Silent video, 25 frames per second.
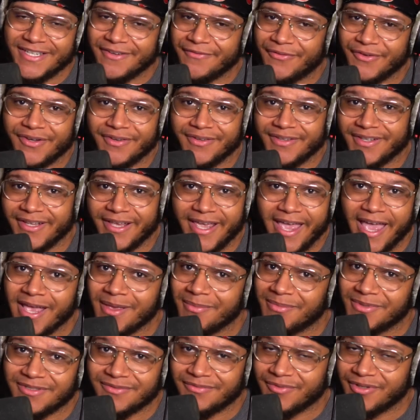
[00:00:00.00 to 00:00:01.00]
for the
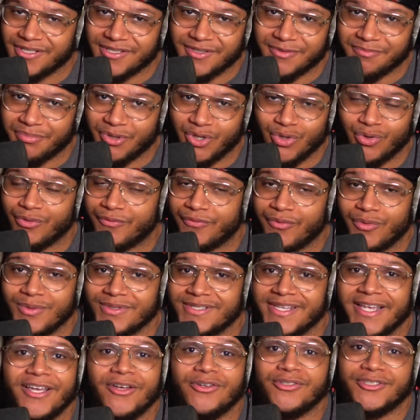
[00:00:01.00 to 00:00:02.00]
game is beautiful
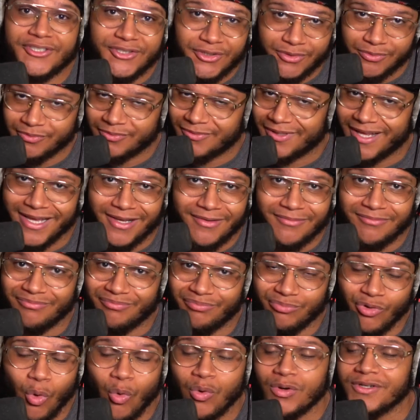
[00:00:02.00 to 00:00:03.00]
as hell, too. Like,
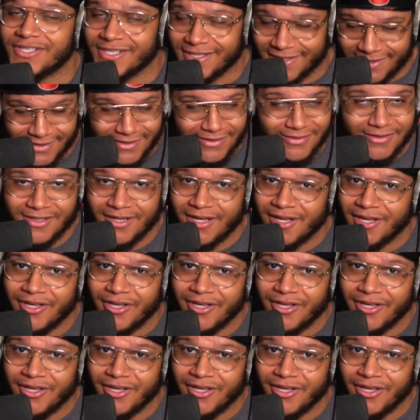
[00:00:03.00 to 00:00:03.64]
gorgeous.